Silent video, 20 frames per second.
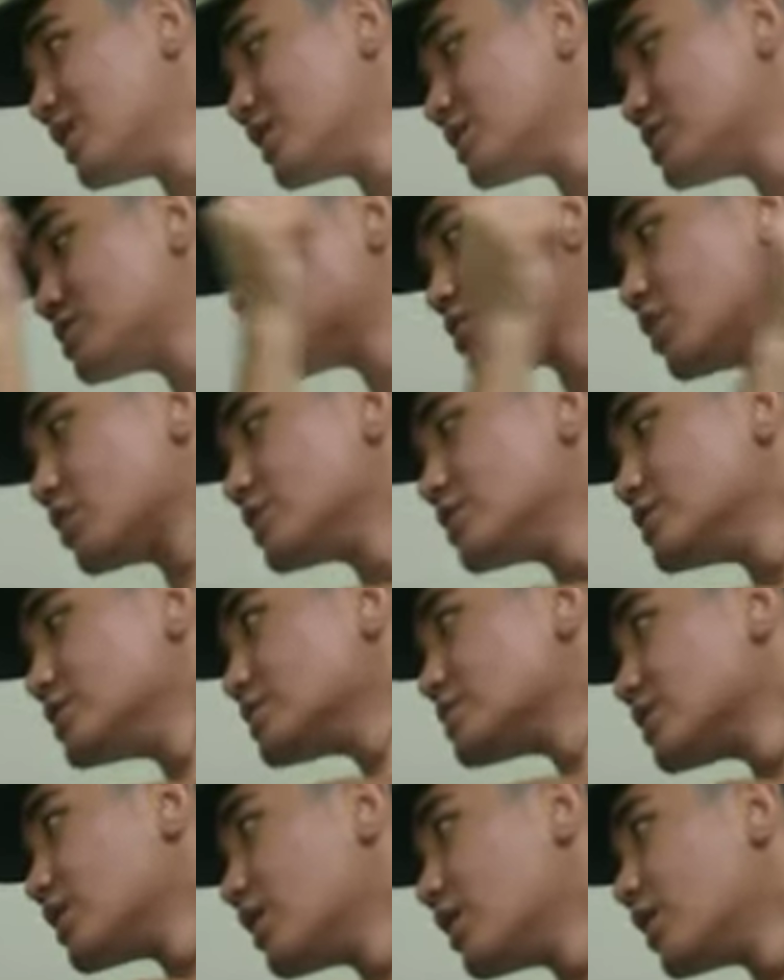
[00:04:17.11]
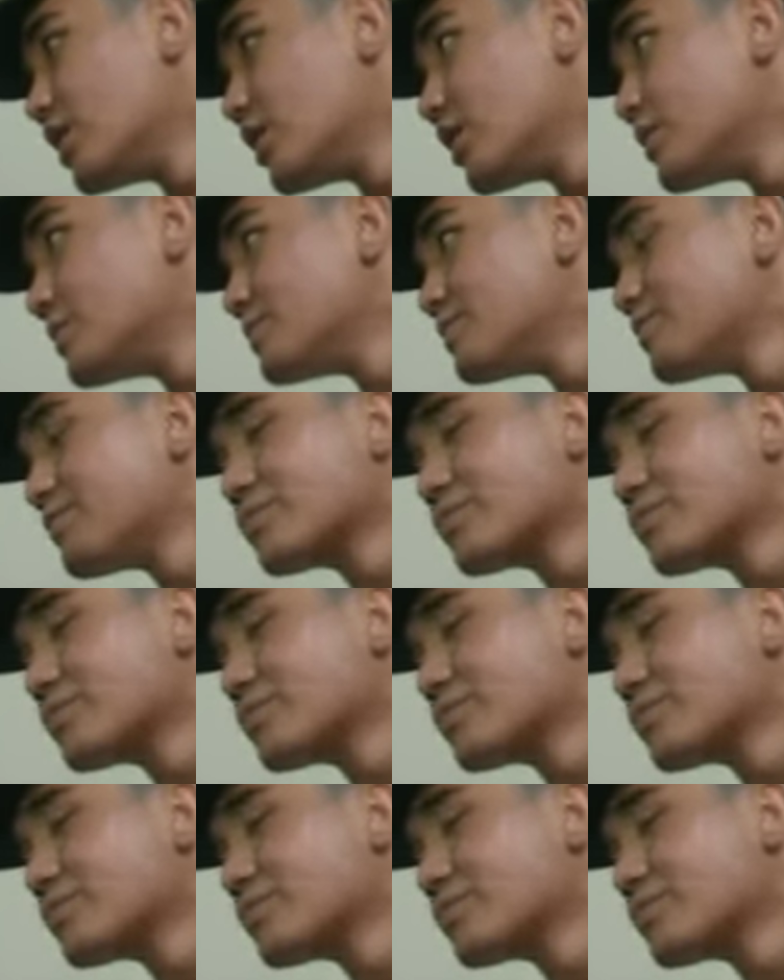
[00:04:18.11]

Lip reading: I shot this, Malayan